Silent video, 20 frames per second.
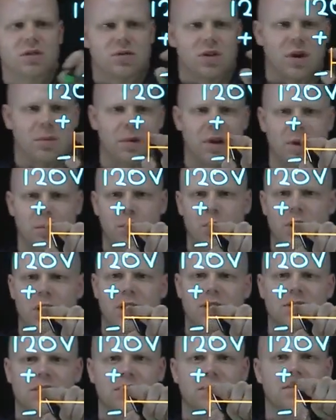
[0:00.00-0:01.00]
So I'm at a
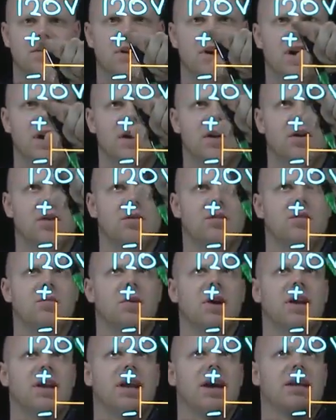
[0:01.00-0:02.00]
positive. I go to
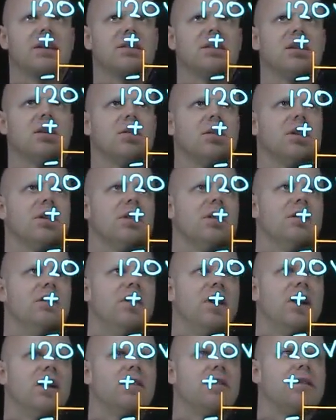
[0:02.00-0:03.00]
my next load. The
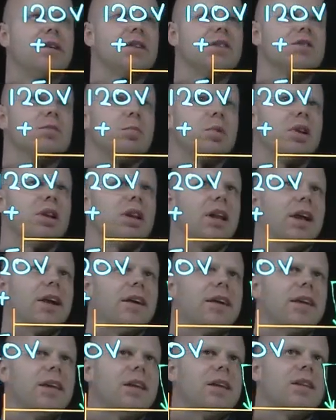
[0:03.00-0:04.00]
very first
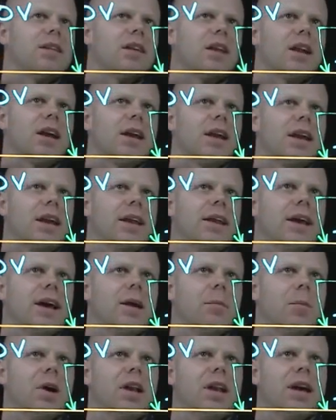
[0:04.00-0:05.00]
polarity that I hit
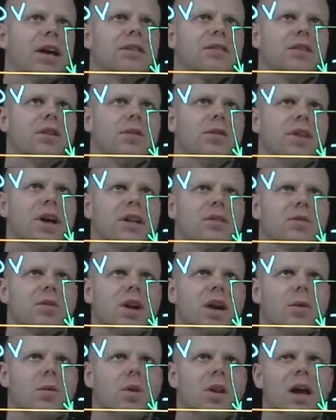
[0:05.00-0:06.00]
at my next load, that's
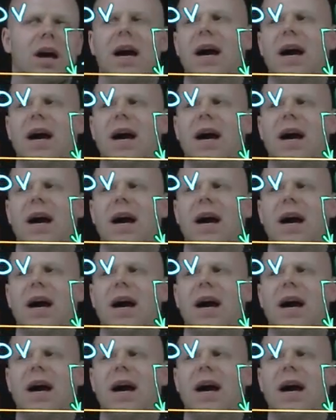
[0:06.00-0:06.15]
what I will